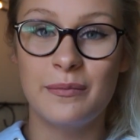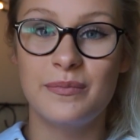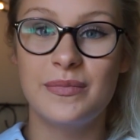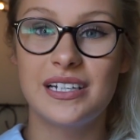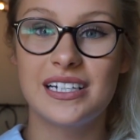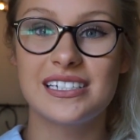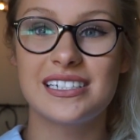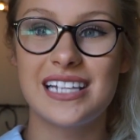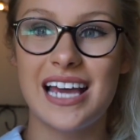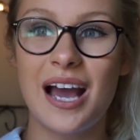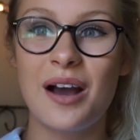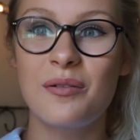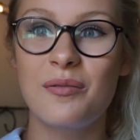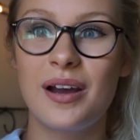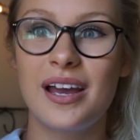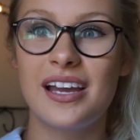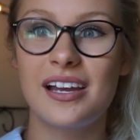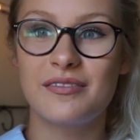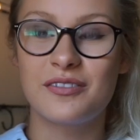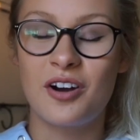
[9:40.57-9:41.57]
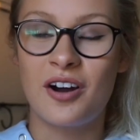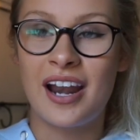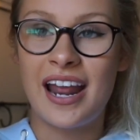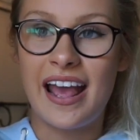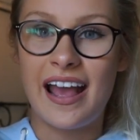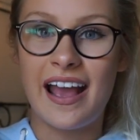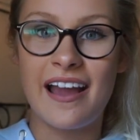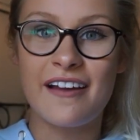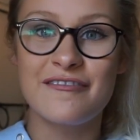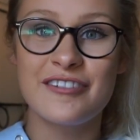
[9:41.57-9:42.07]
because that way I've got
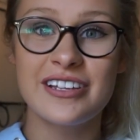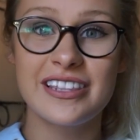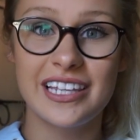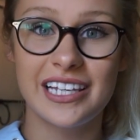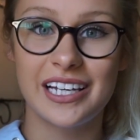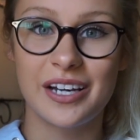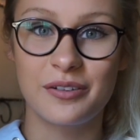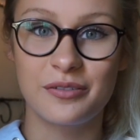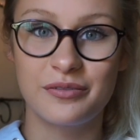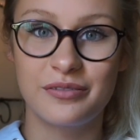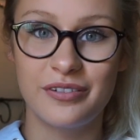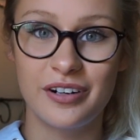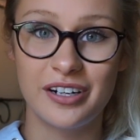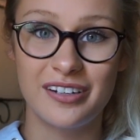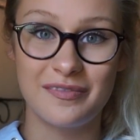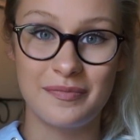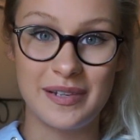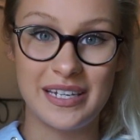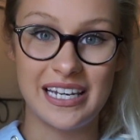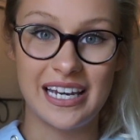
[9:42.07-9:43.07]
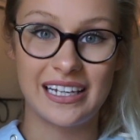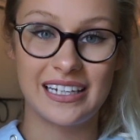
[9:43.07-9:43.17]
everything out in front of me.